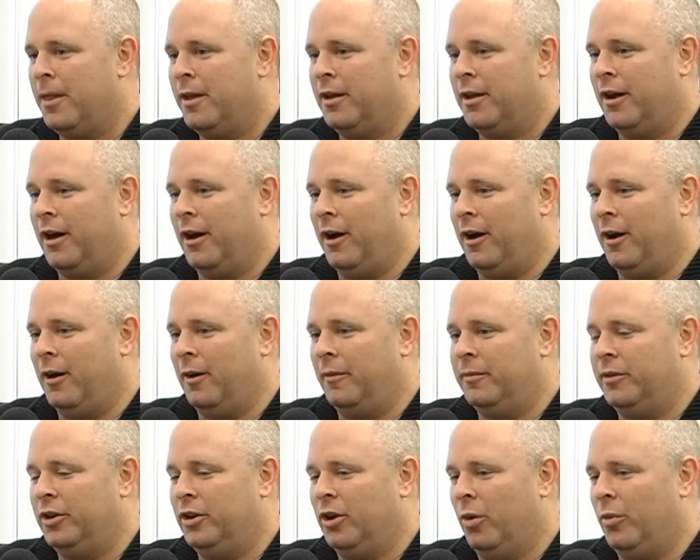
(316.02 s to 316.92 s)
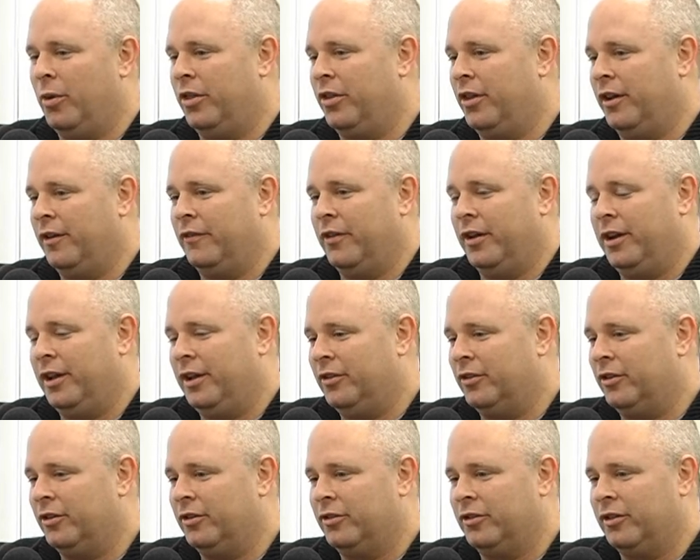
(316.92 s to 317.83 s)
We think
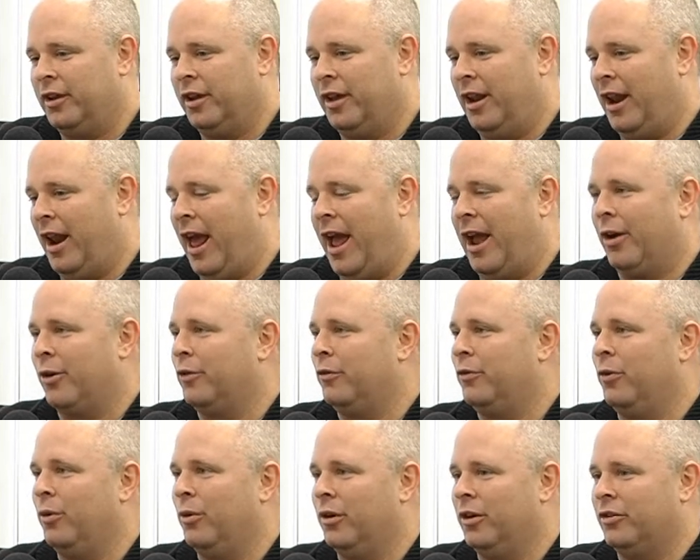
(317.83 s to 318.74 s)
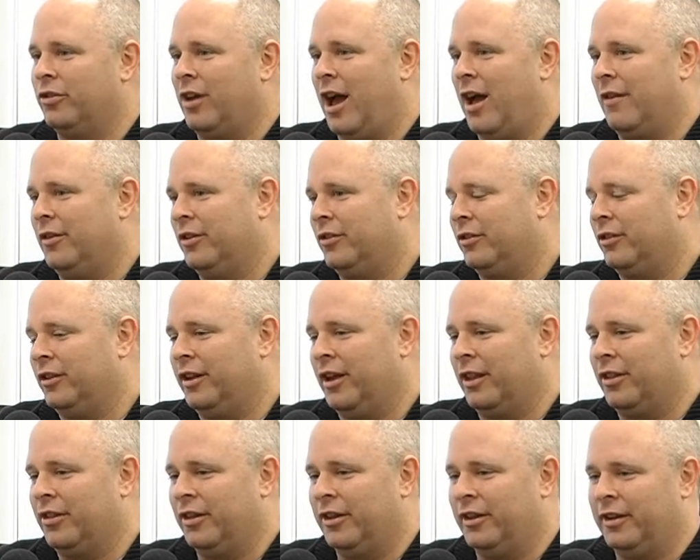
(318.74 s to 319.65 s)
Vinny's is an anchor for us. Obviously,
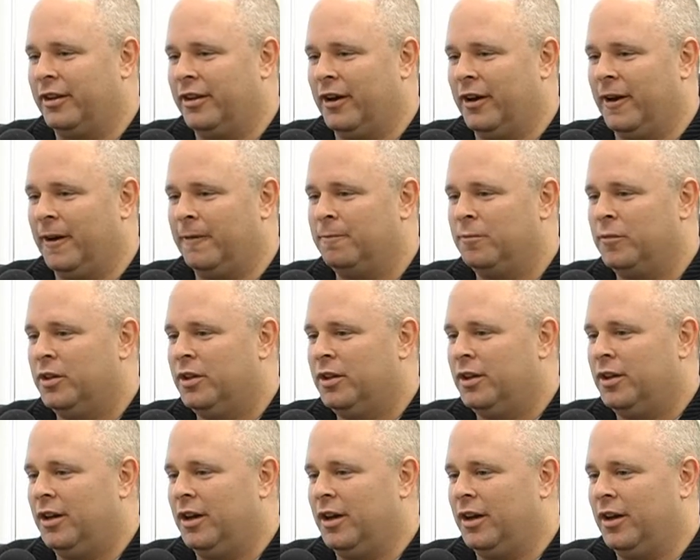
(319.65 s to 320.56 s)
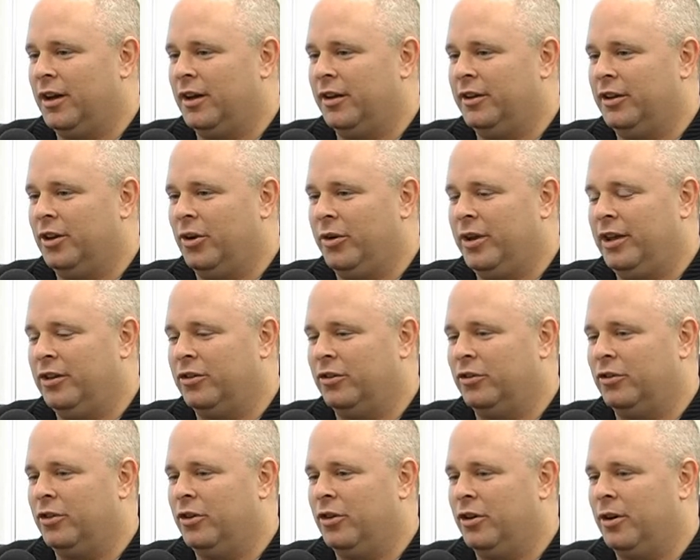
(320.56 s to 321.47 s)
I think he's
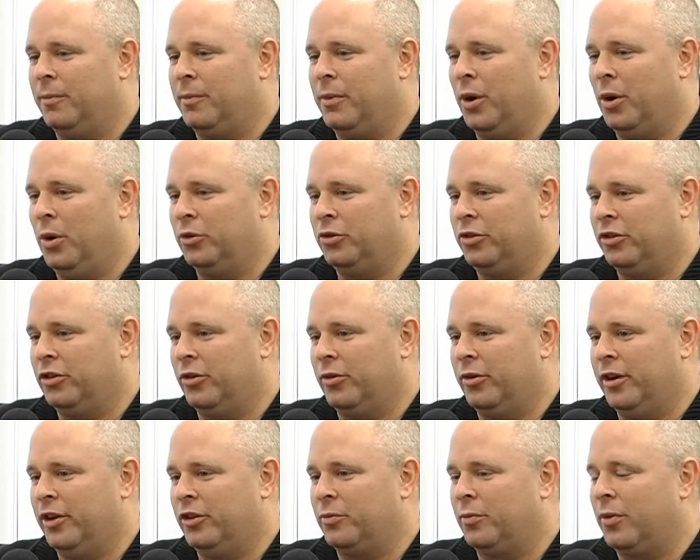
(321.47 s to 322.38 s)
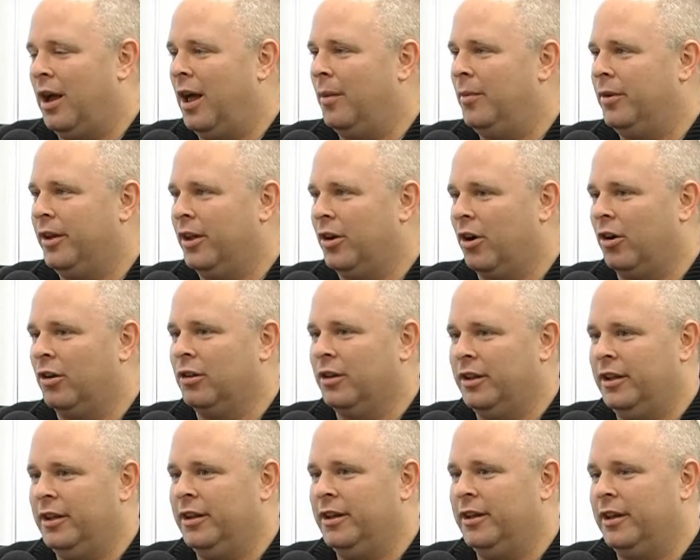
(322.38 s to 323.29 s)
as good a post as there is probably in our
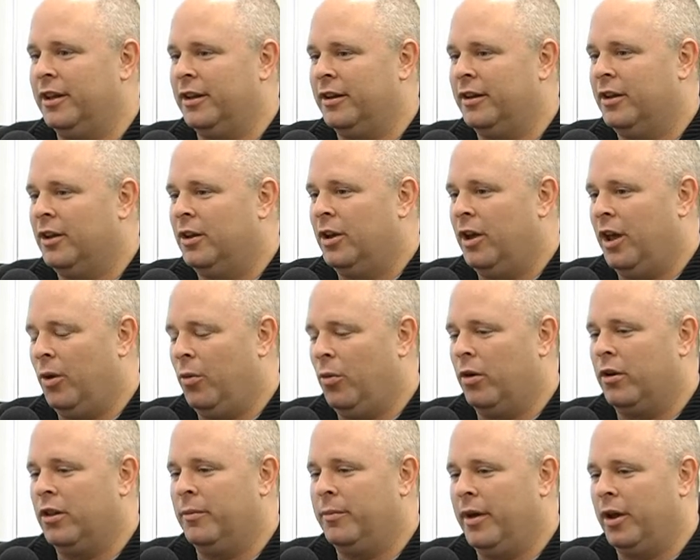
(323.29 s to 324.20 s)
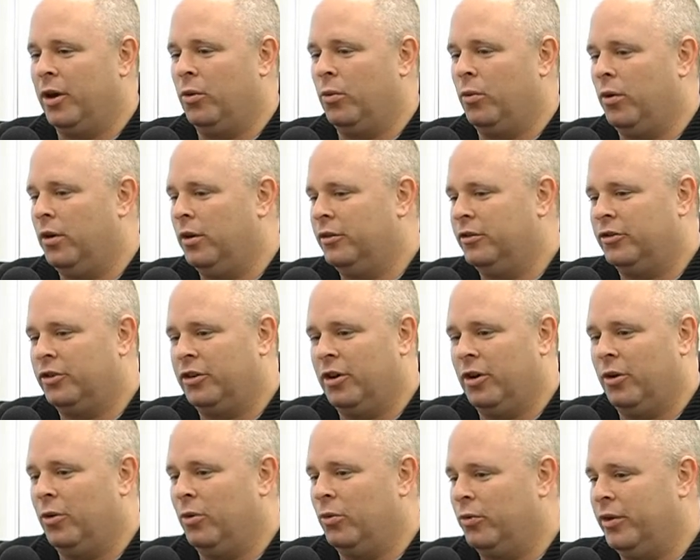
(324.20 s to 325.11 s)
league, and one of the better ones,
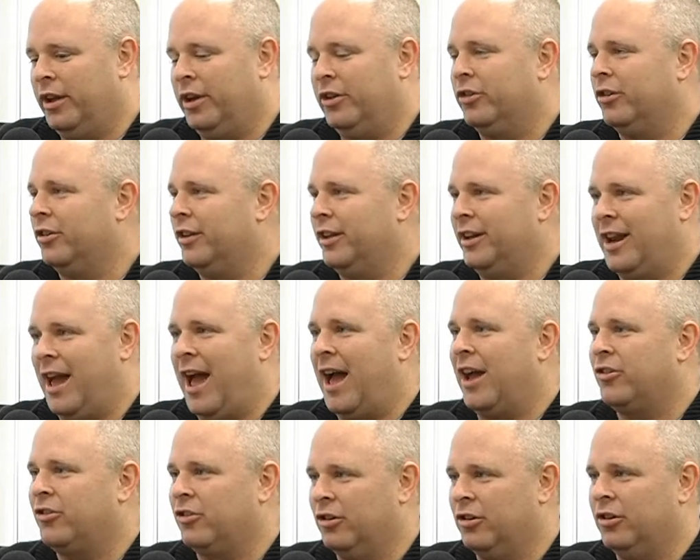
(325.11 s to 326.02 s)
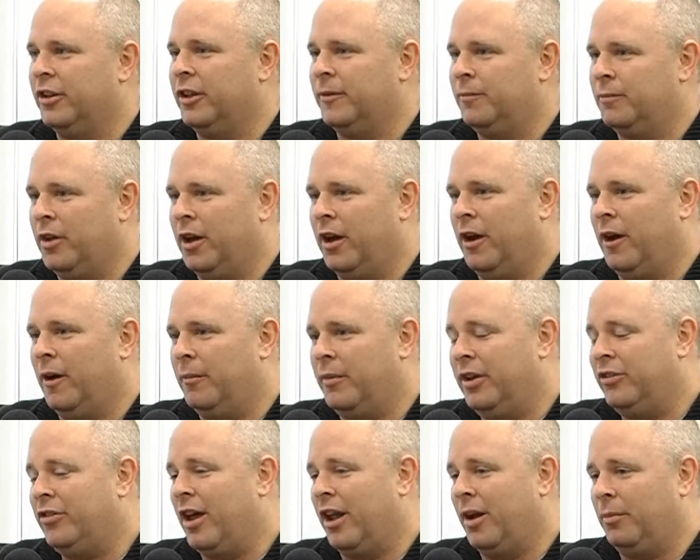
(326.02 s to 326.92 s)
regionally, nationally.
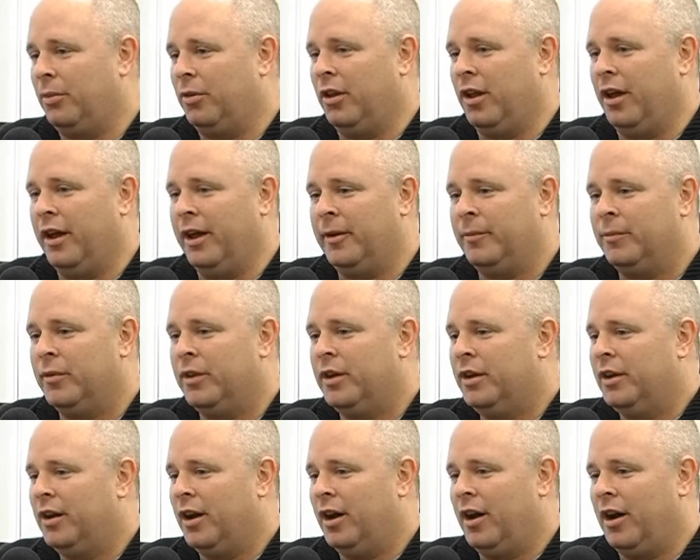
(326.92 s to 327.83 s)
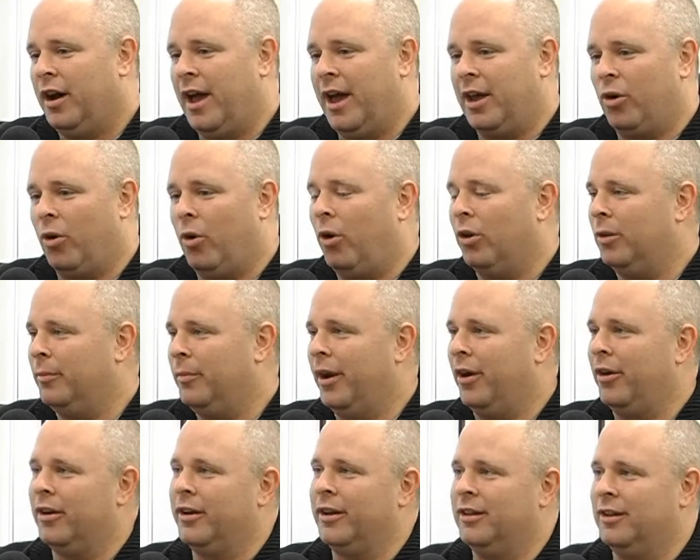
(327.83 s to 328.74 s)
He's got to play at an
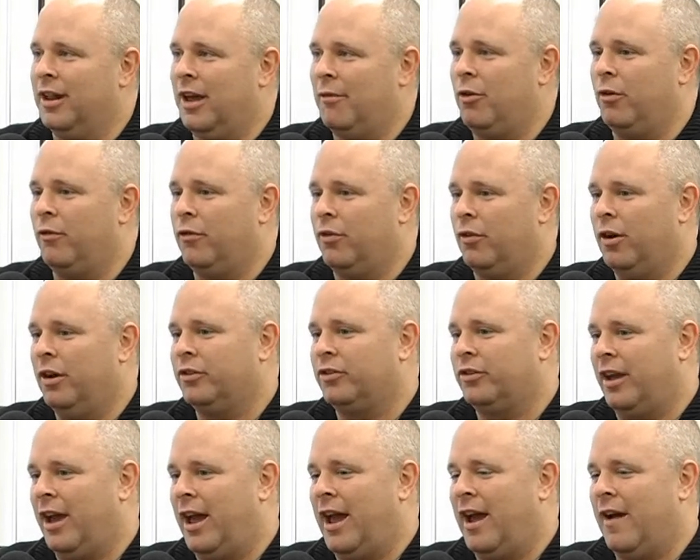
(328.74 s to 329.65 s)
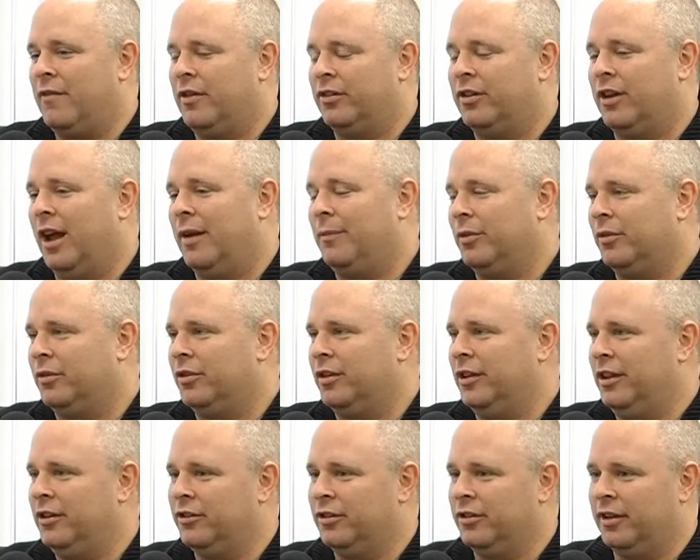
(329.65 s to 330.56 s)
All-American level for us to have the type of
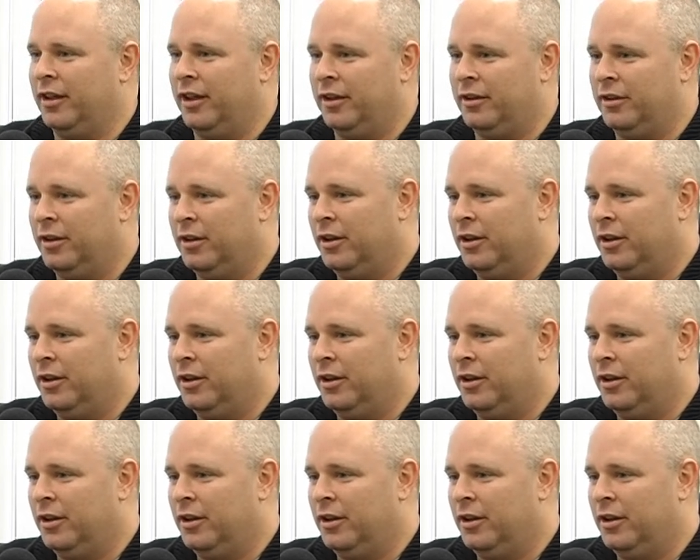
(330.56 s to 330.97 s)
season that